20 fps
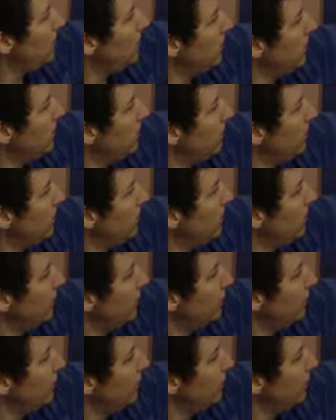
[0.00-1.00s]
my
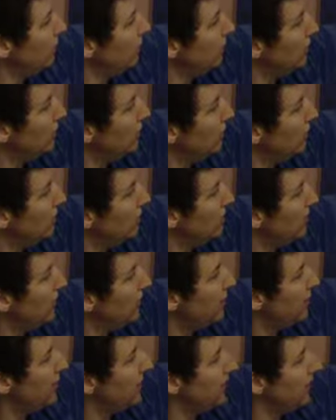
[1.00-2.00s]
sentence a little
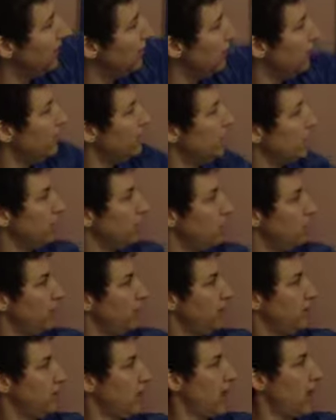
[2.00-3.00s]
better in English, I'm
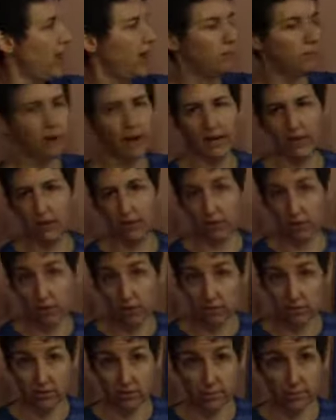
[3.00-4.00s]
going to add my
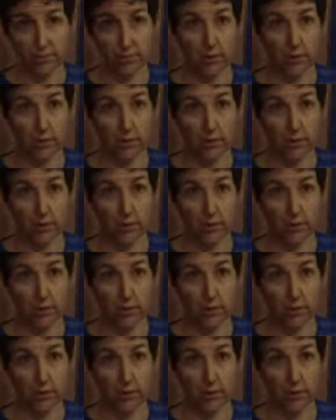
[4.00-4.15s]
conjunction